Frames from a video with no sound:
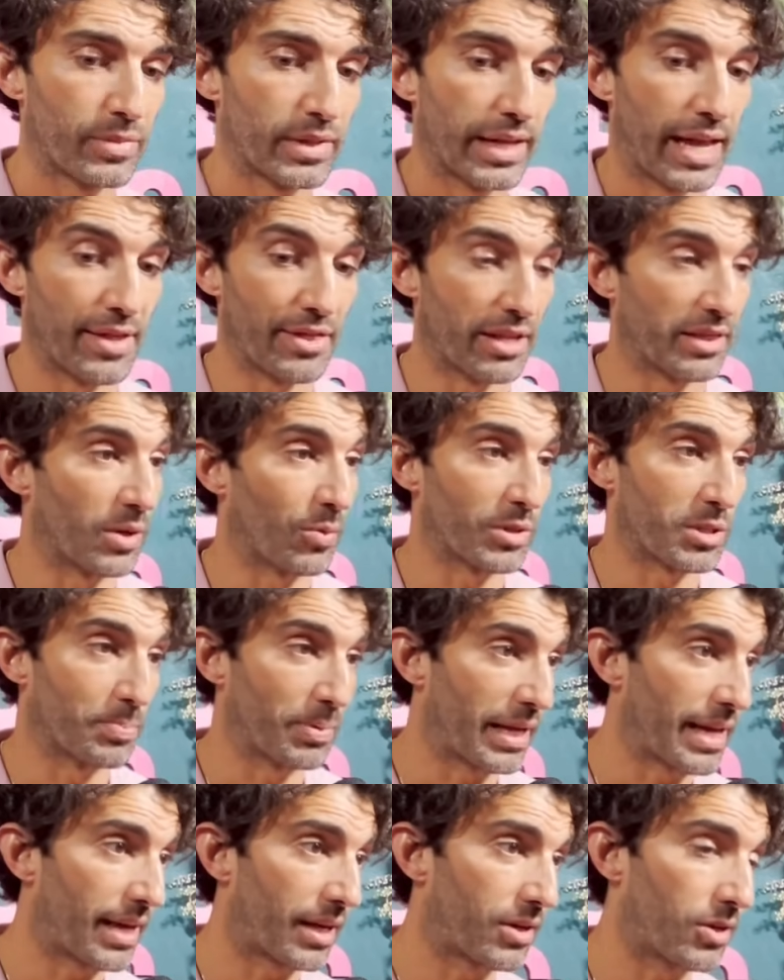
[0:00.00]
And then there was
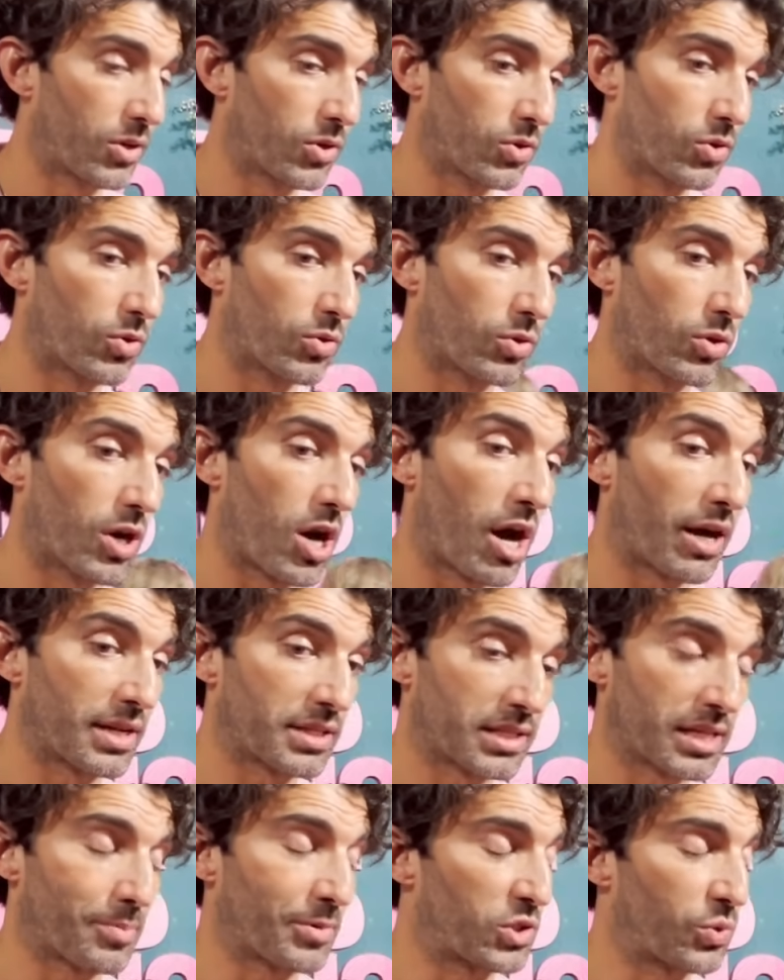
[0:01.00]
Blake, who,
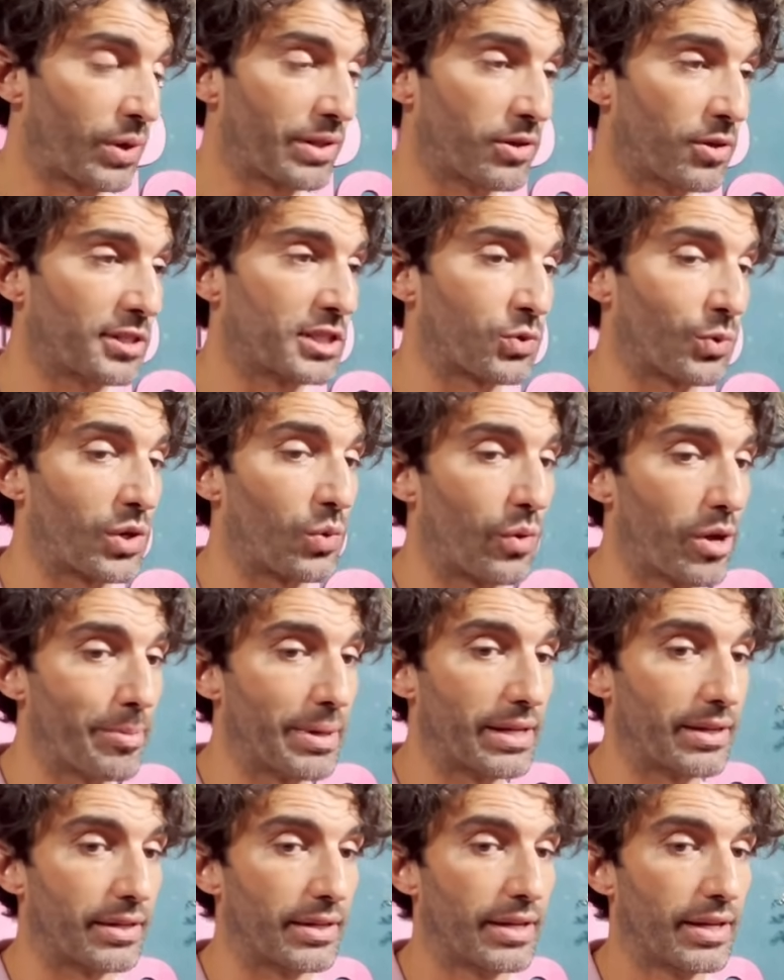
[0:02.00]
honestly, between those three
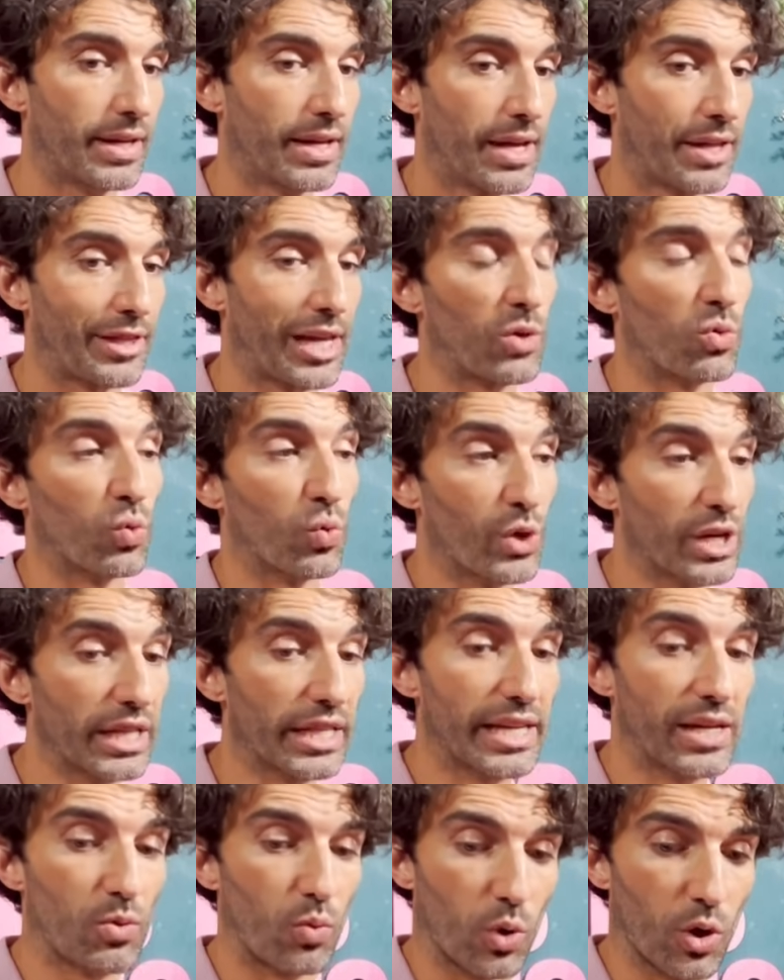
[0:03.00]
women, they
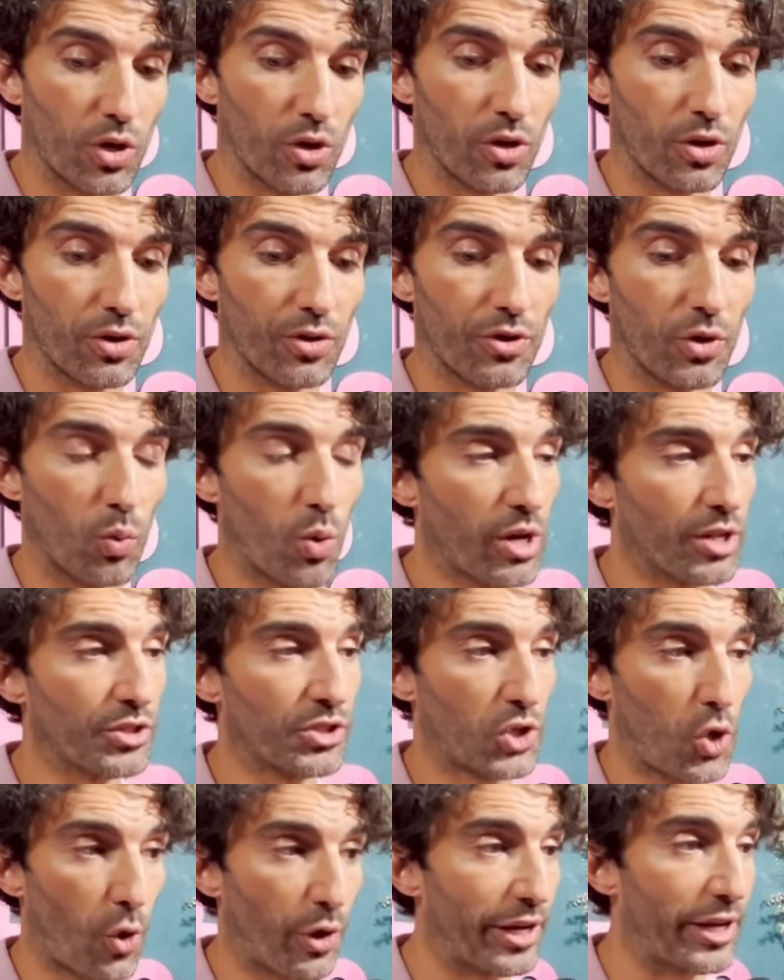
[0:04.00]
really were the ones
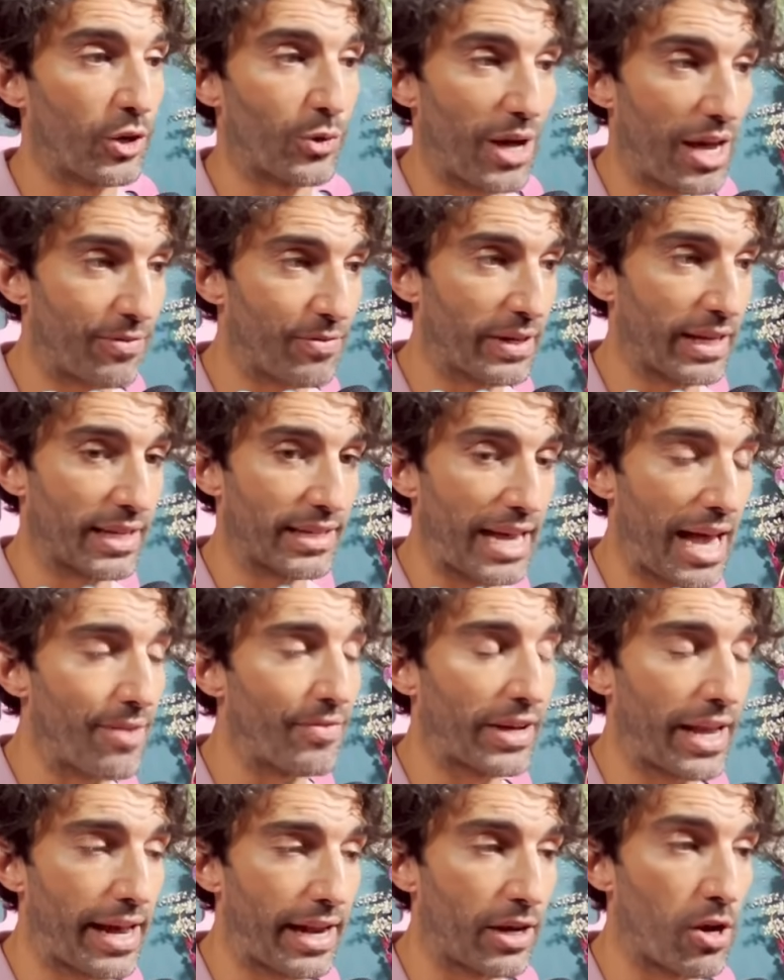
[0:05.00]
choreographing and
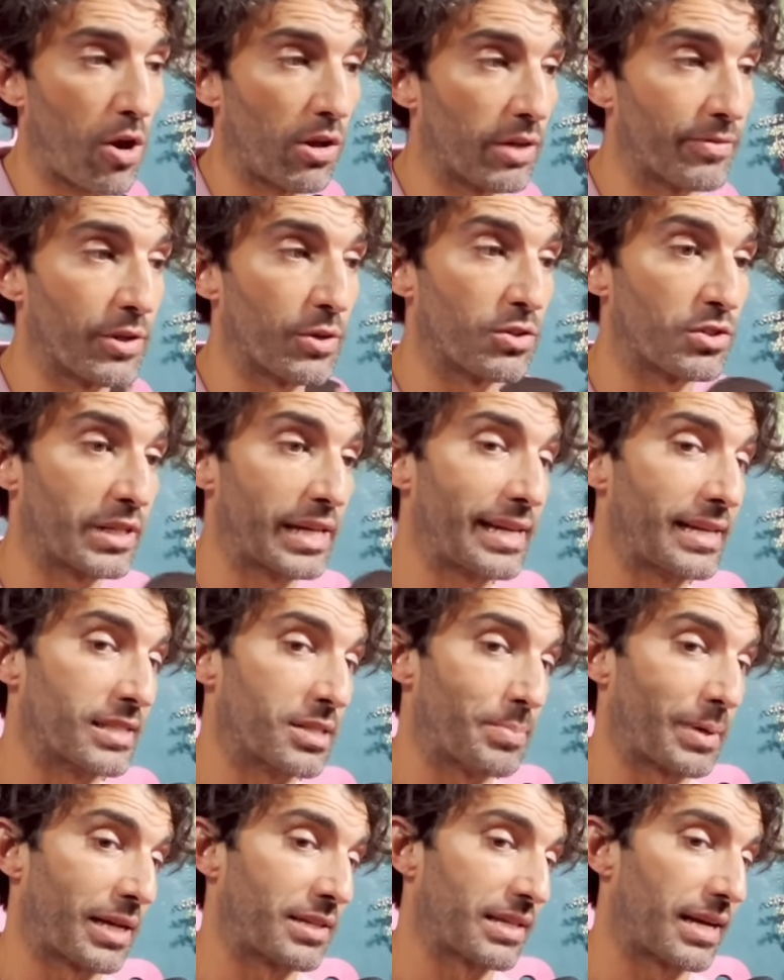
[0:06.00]
navigating all of those scenes,
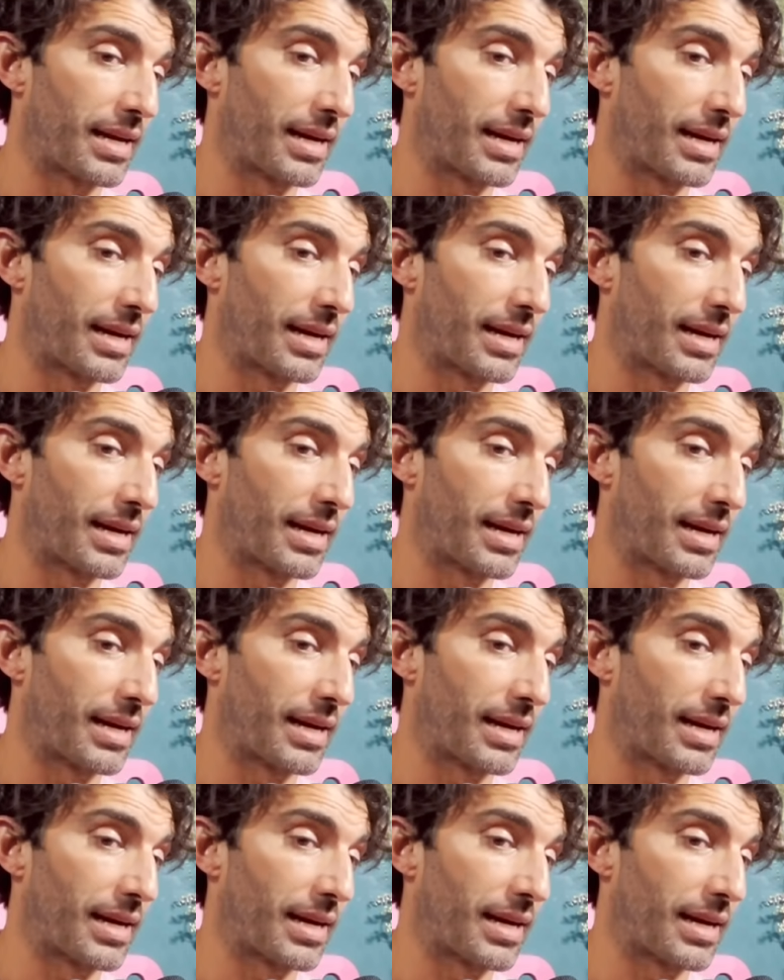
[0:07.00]
because